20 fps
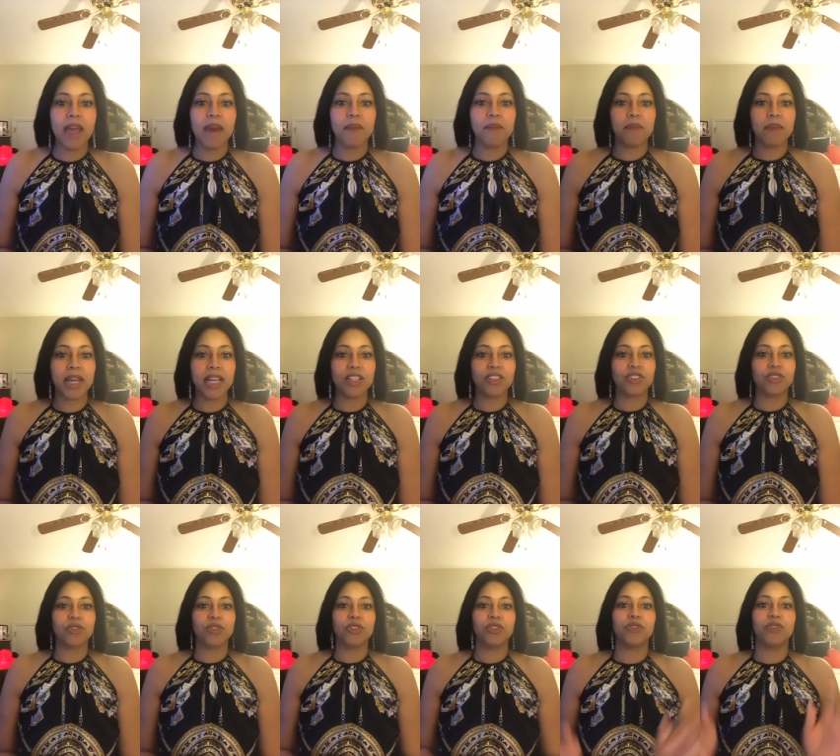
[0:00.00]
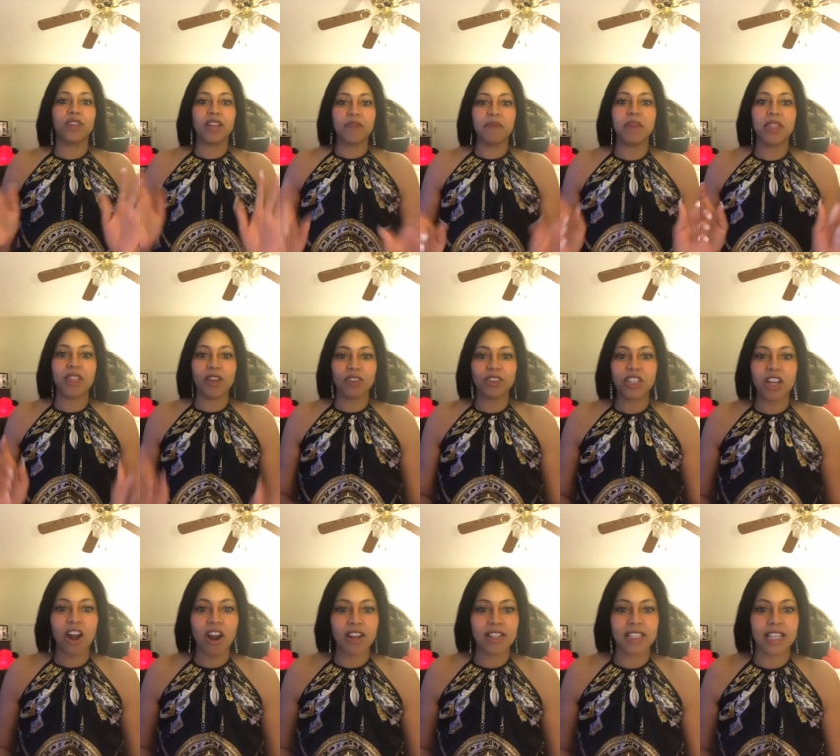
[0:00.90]
Make sure you give me those
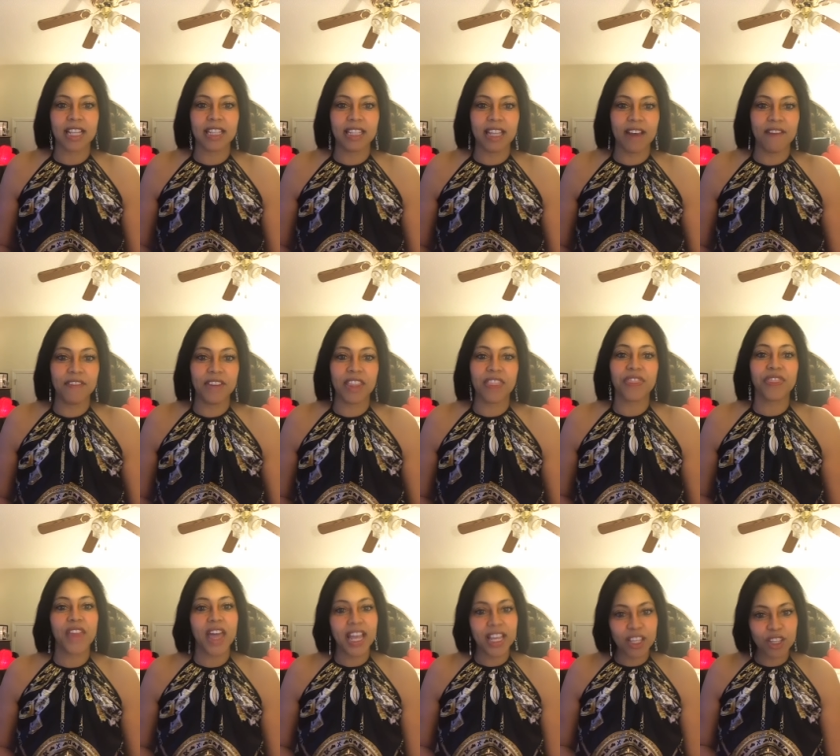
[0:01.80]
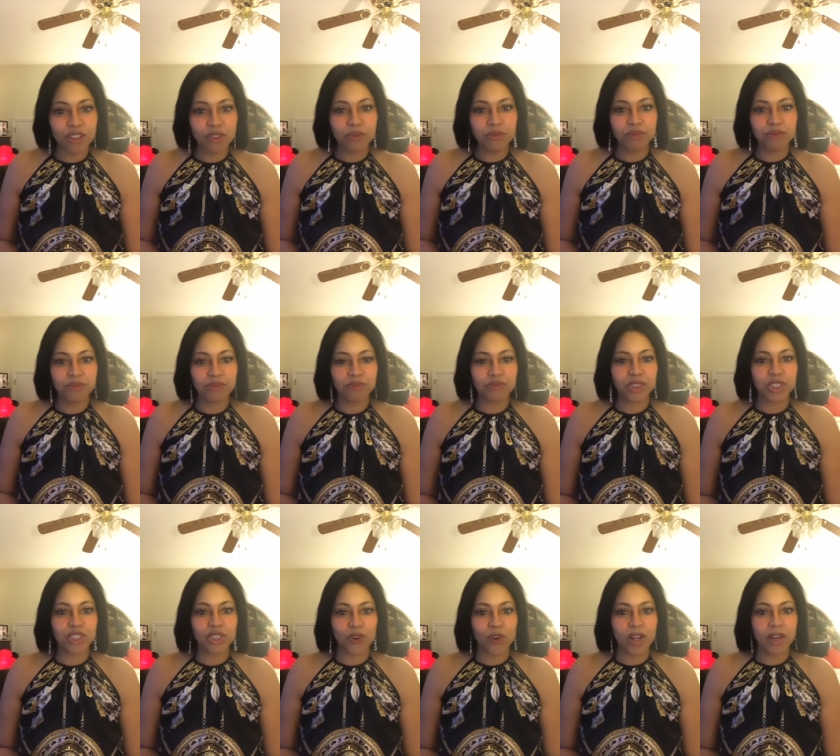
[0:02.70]
hearts. I love it. Thank you for
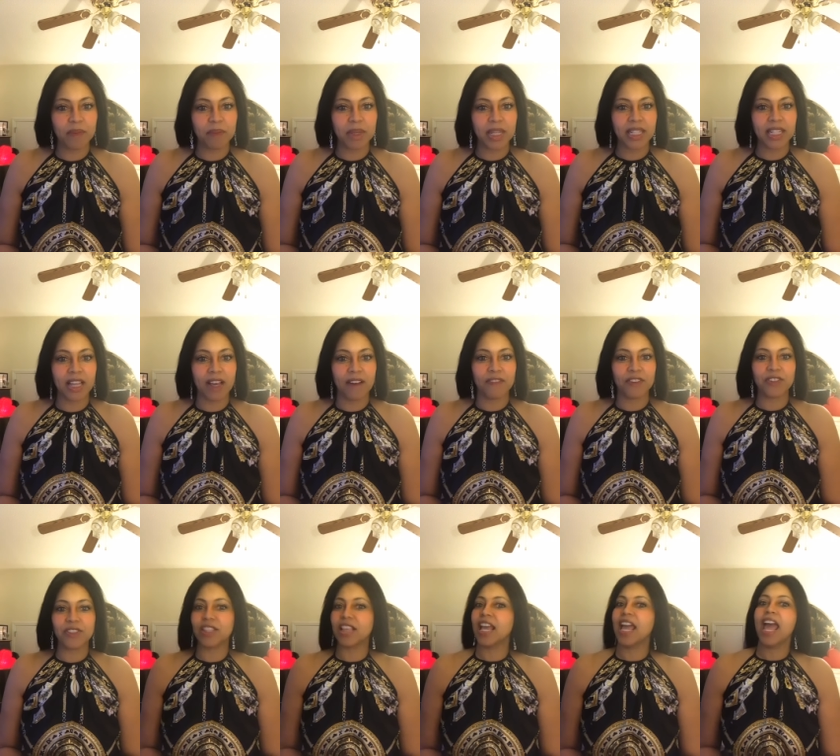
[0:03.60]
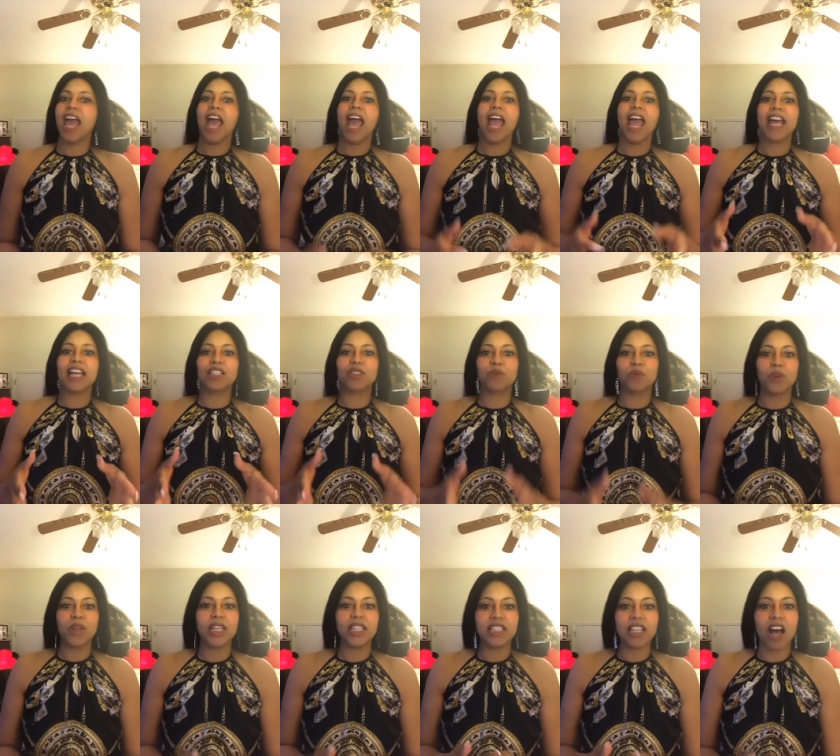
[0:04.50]
joining me, lovers as
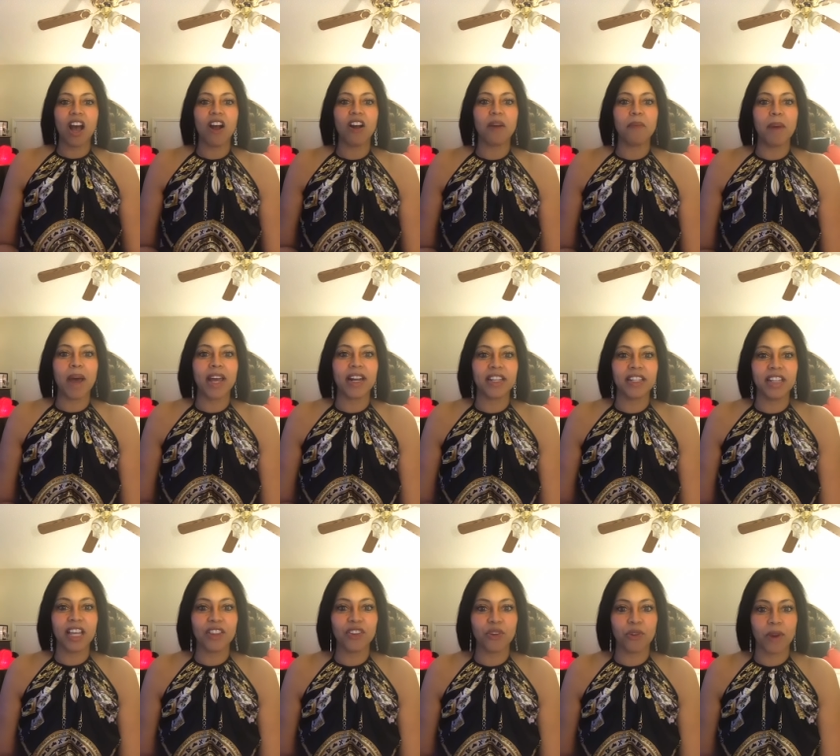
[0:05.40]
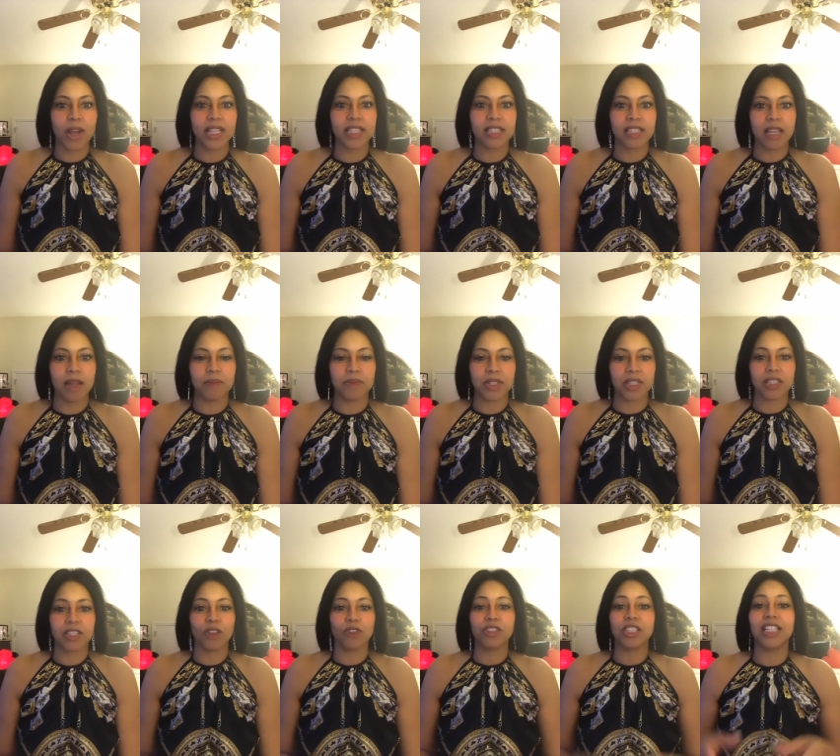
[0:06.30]
we talk about another great subject.
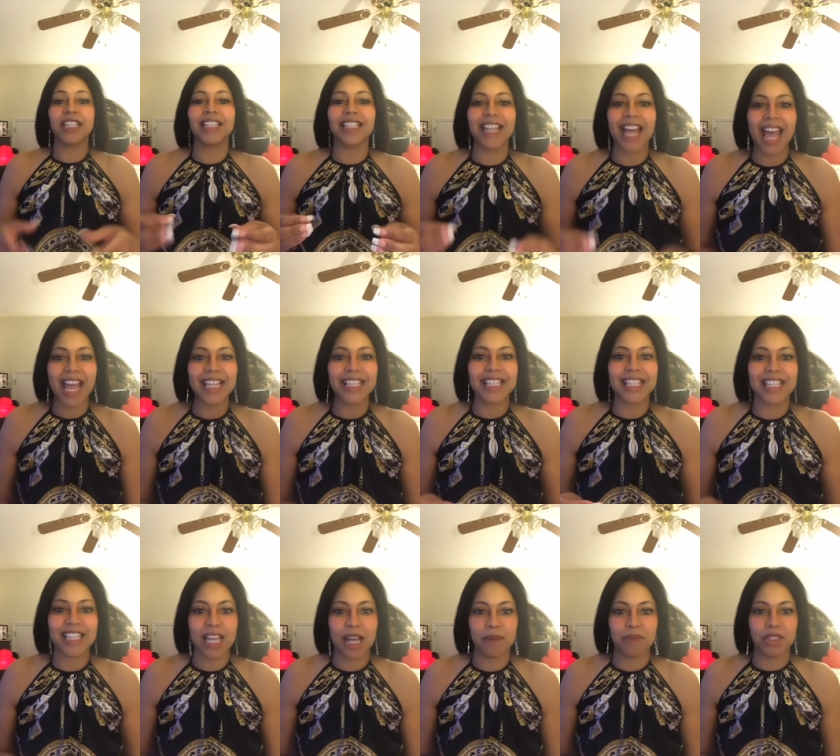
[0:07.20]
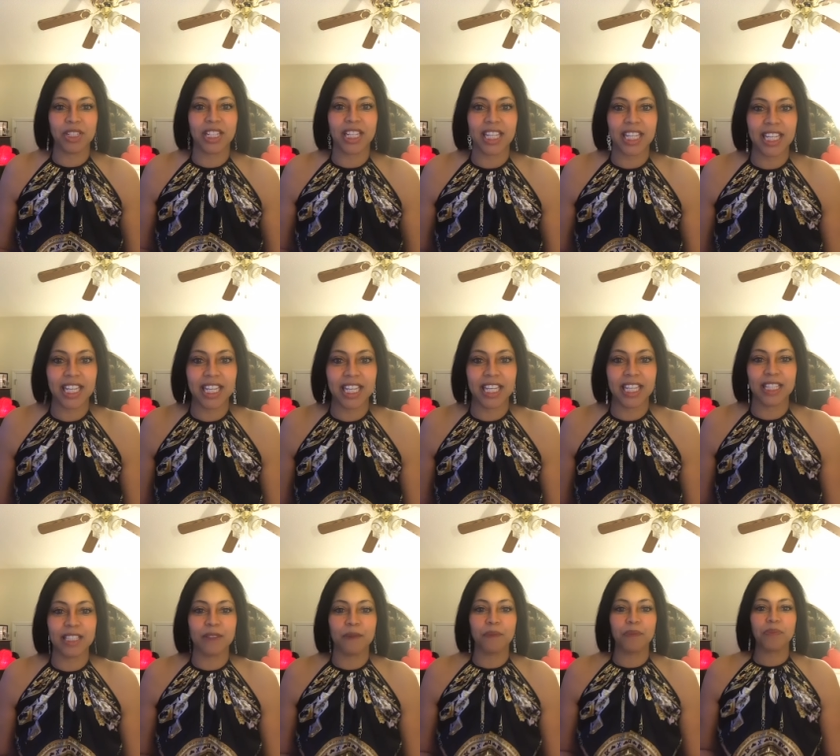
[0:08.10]
So tonight's subject is